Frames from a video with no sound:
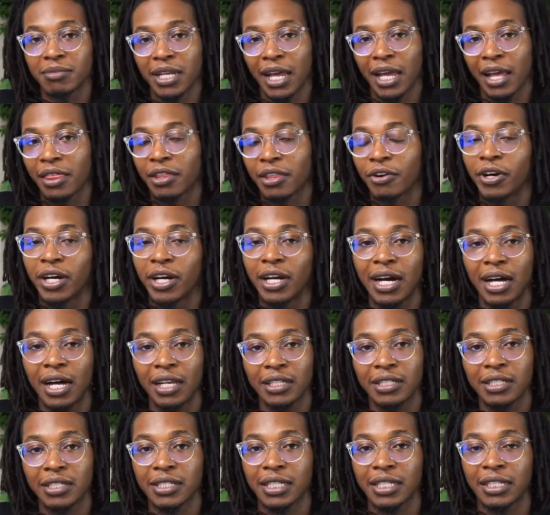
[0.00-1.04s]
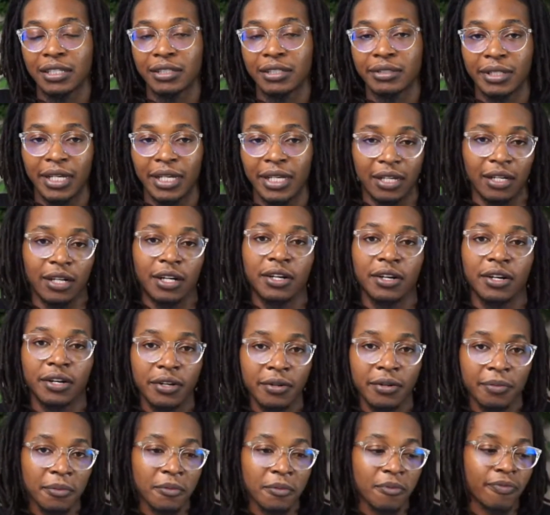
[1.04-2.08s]
like $30 and, and
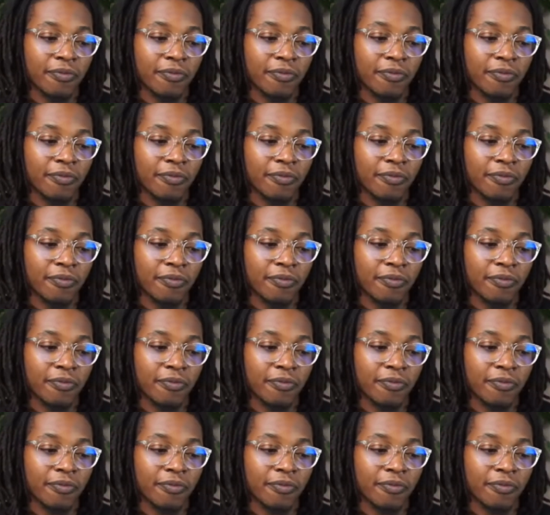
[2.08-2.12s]
under,